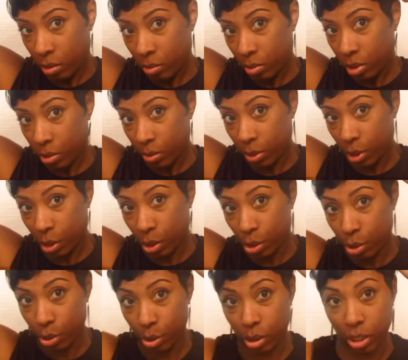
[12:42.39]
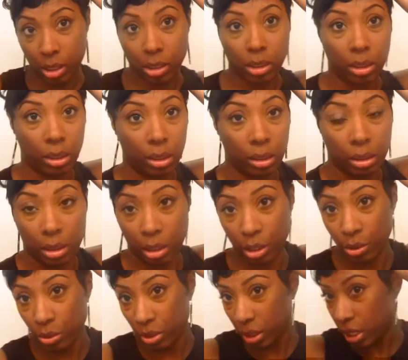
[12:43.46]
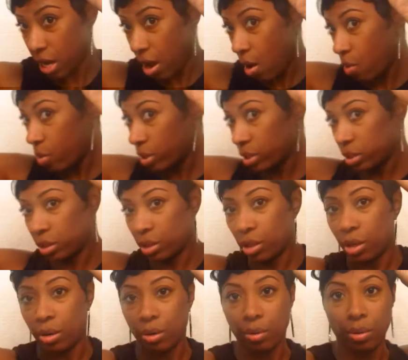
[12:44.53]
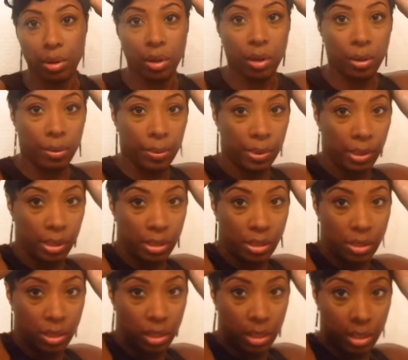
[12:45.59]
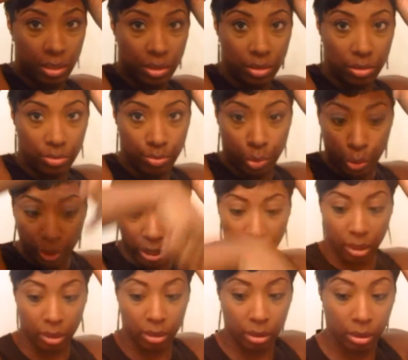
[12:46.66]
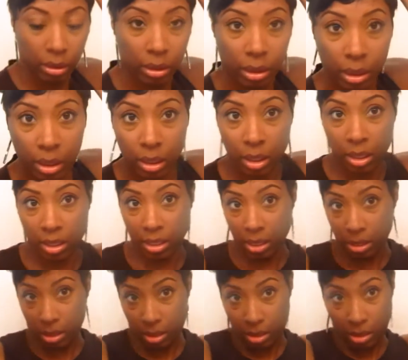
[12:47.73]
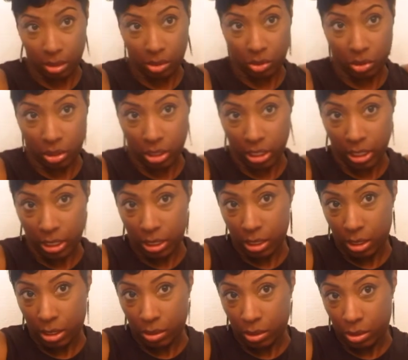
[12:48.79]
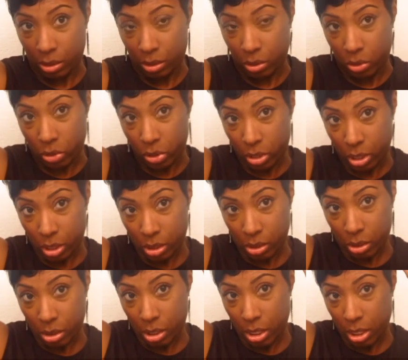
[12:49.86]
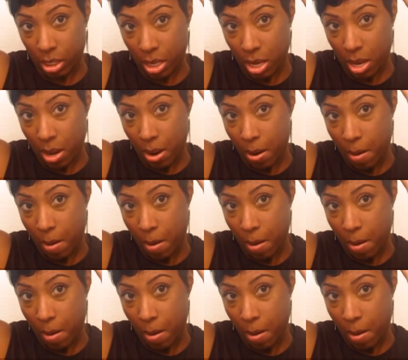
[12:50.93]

But I'm going to curl it. You see how it wants to go. You can see it is pointing just like this. So I just curl it just like that.